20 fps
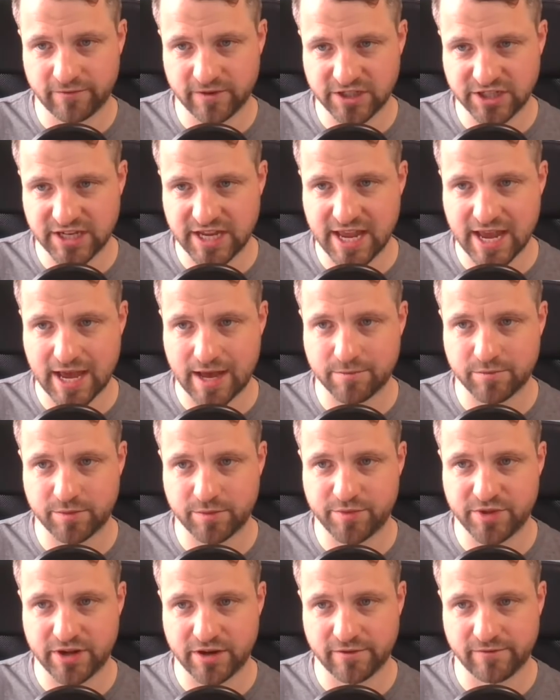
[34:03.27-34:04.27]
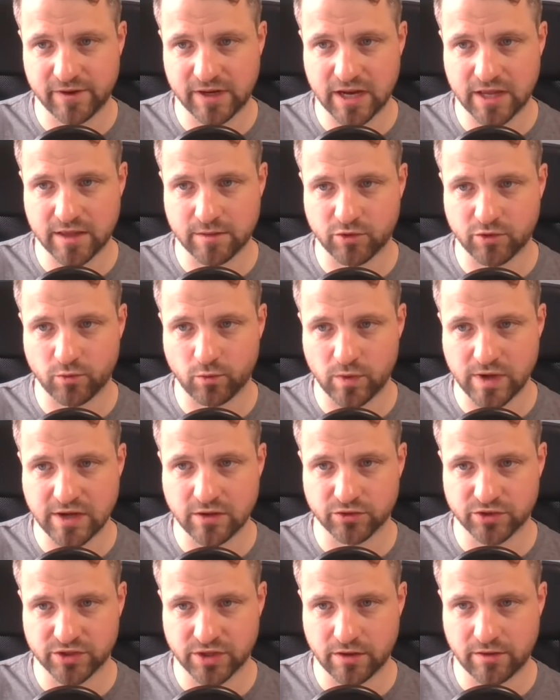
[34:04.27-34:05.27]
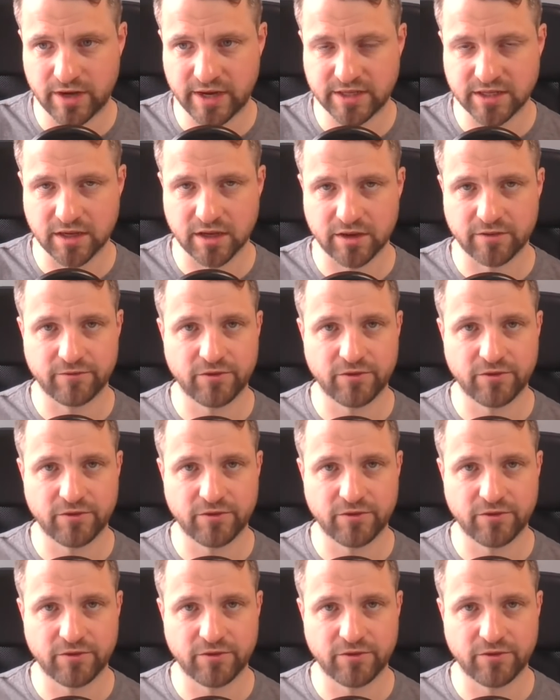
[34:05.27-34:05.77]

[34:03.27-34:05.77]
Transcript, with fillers: Fiszki app, but then I forget them a week or so later.